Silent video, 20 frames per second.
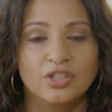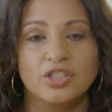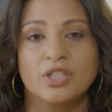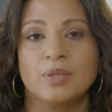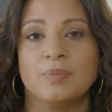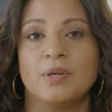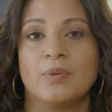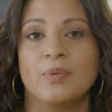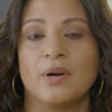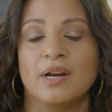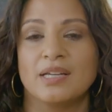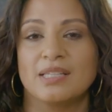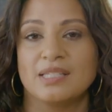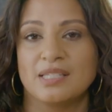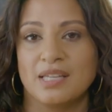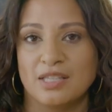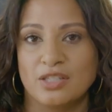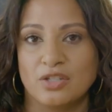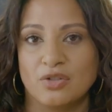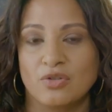should be wearing
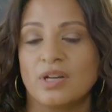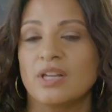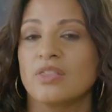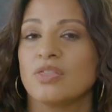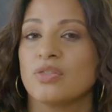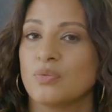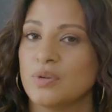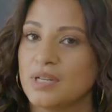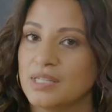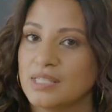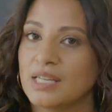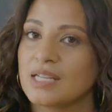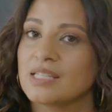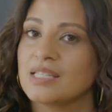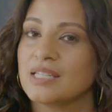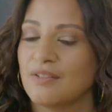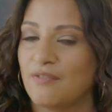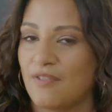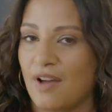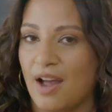sunscreen
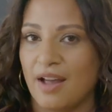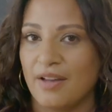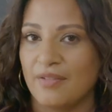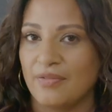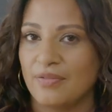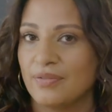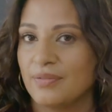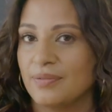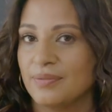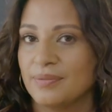365.